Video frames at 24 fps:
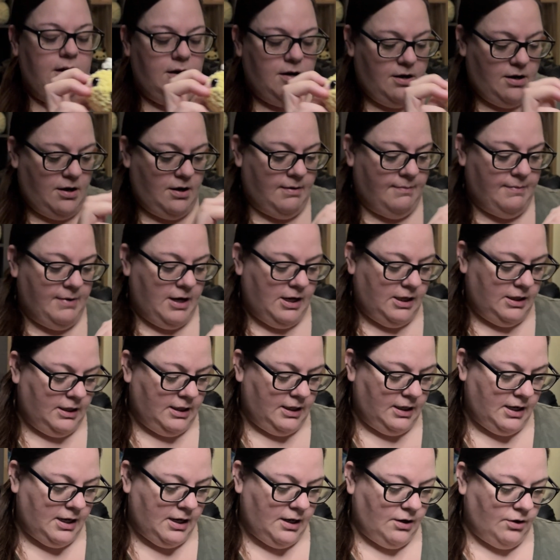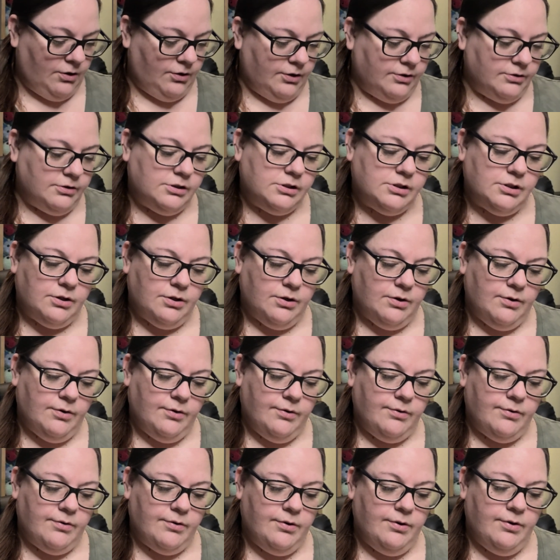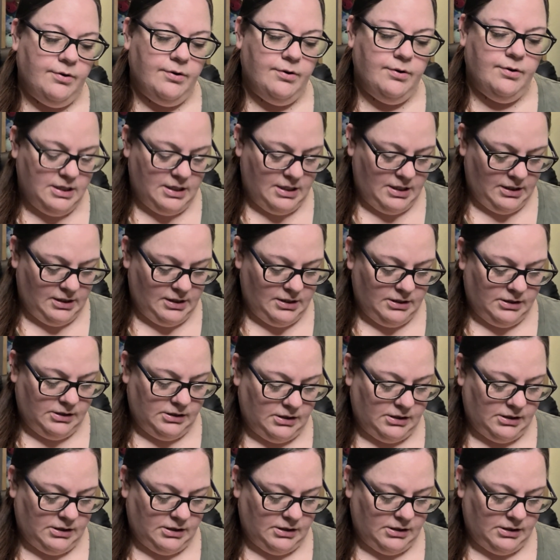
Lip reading: And then I also did